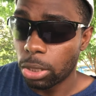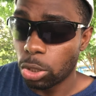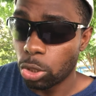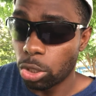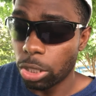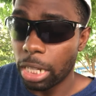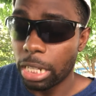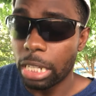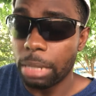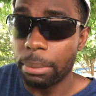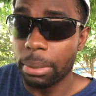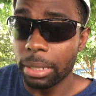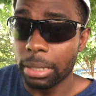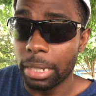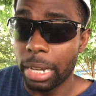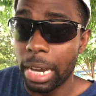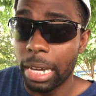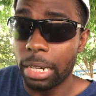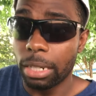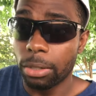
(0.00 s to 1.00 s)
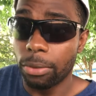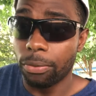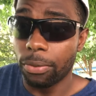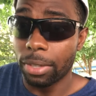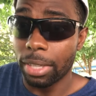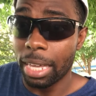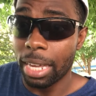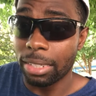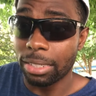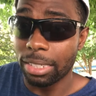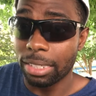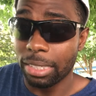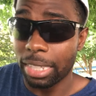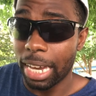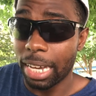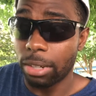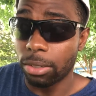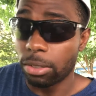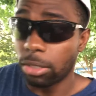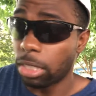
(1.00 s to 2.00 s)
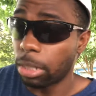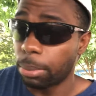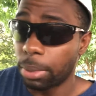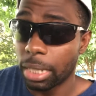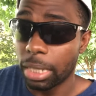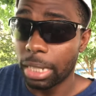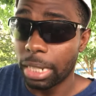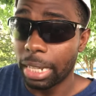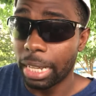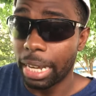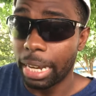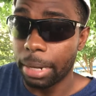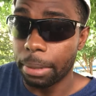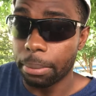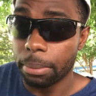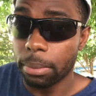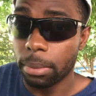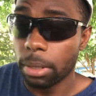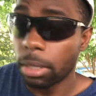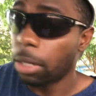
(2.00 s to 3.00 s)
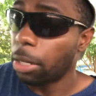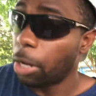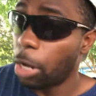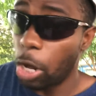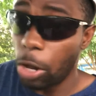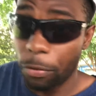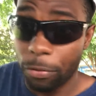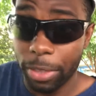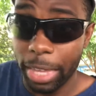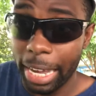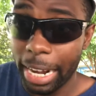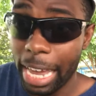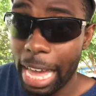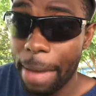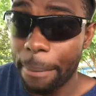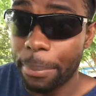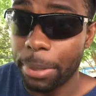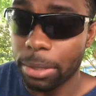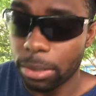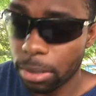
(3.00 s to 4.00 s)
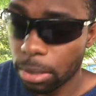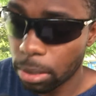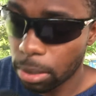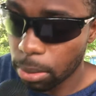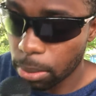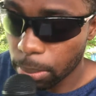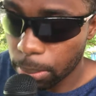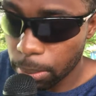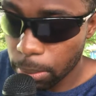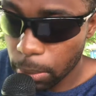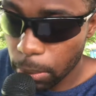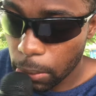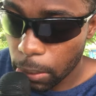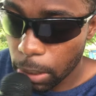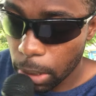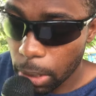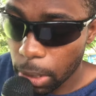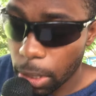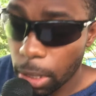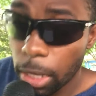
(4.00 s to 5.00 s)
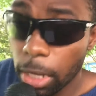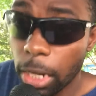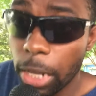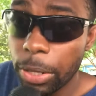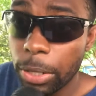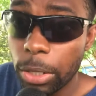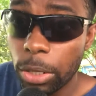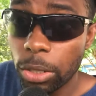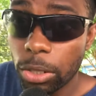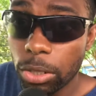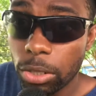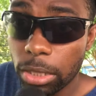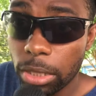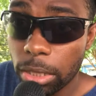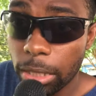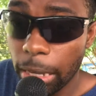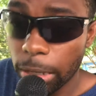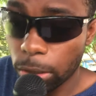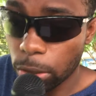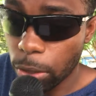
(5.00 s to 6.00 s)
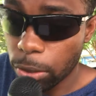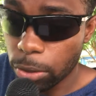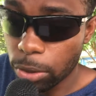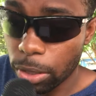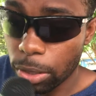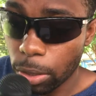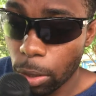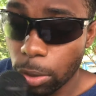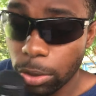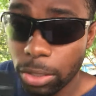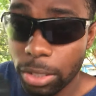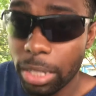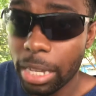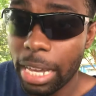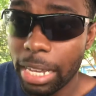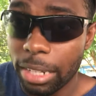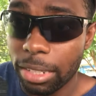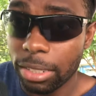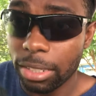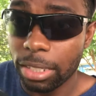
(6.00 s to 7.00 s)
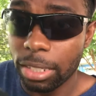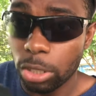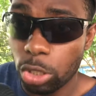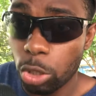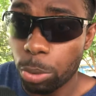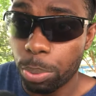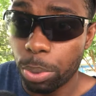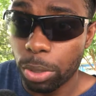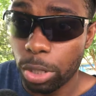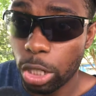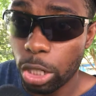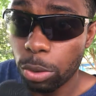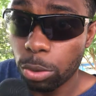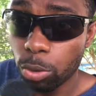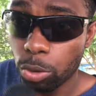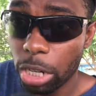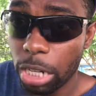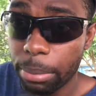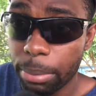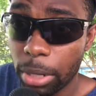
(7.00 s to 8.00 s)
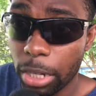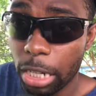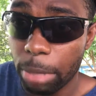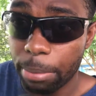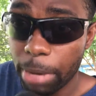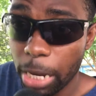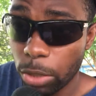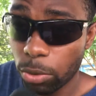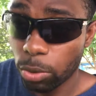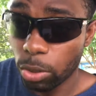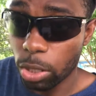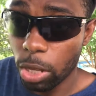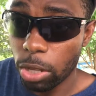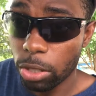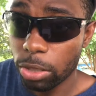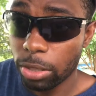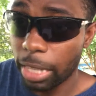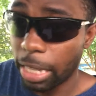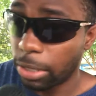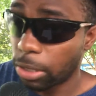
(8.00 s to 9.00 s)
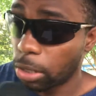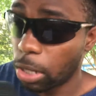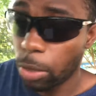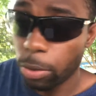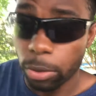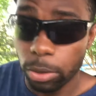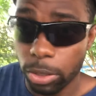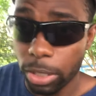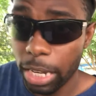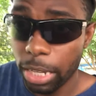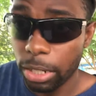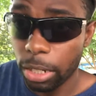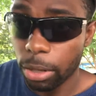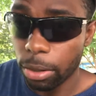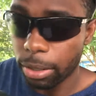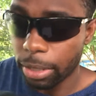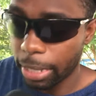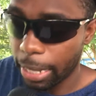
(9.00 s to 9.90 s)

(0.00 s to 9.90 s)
JD McDonagh for the NXT title somewhere down the line. Hope that happens. In other news, that's those are those are the NXT 2.0 Great American Bash results, and that's all there is you got to know on